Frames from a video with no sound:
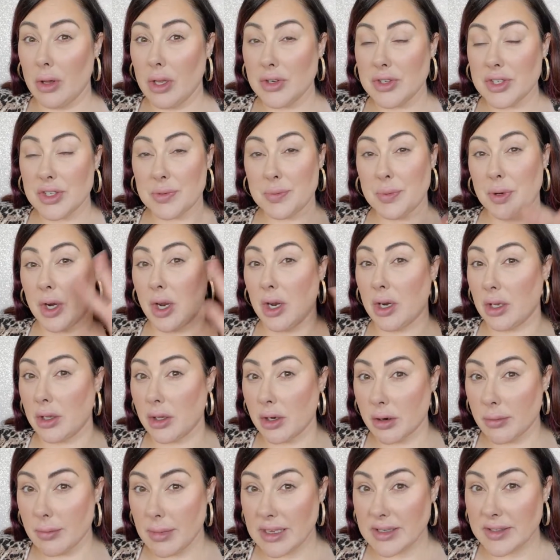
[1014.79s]
I'll just put on a
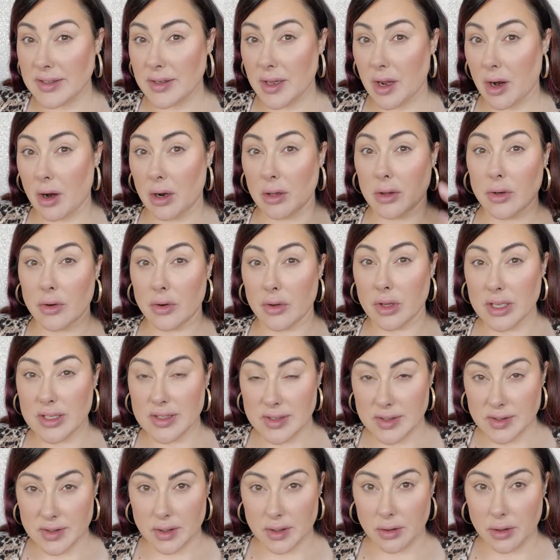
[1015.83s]
little mascara, a little
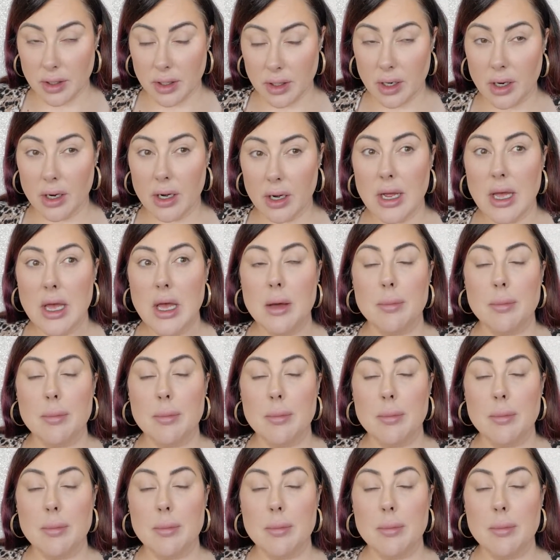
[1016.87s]
concealer.